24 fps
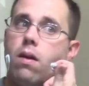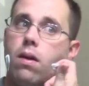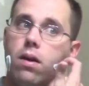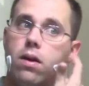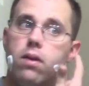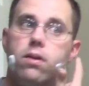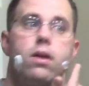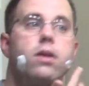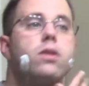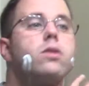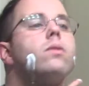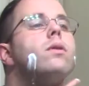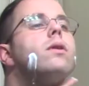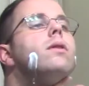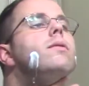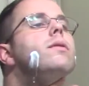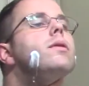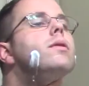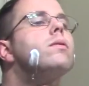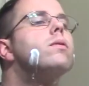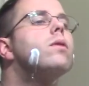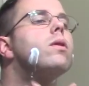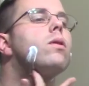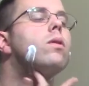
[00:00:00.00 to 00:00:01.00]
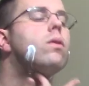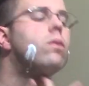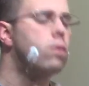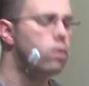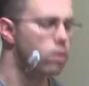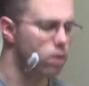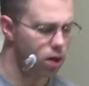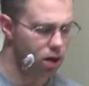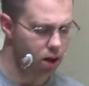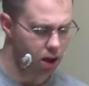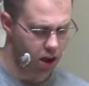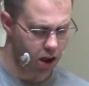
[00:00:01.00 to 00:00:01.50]
that's the way we
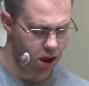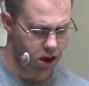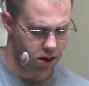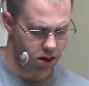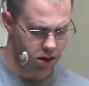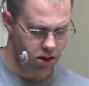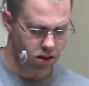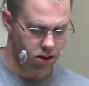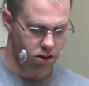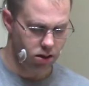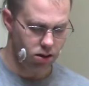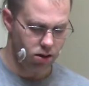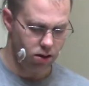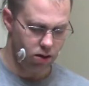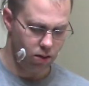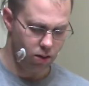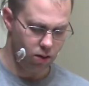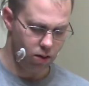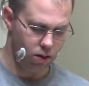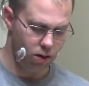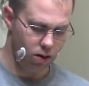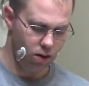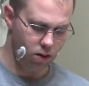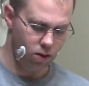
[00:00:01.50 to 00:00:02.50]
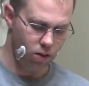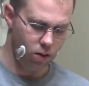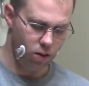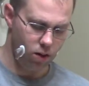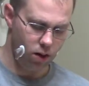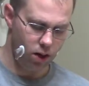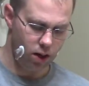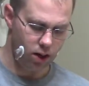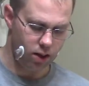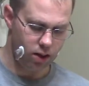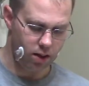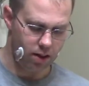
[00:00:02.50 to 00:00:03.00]
roll. We're hardcore
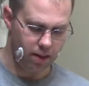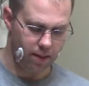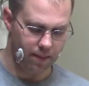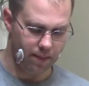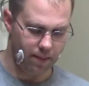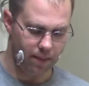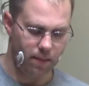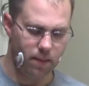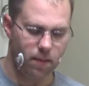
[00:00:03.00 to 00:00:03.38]
like that.